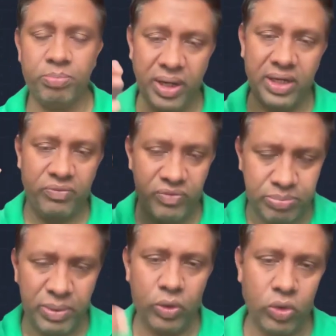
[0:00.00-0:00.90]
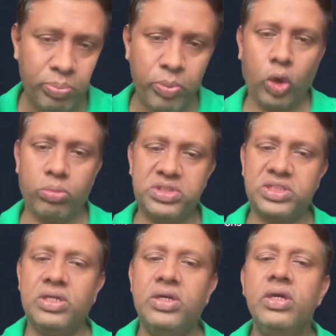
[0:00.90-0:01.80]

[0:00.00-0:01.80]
but with my own prompts.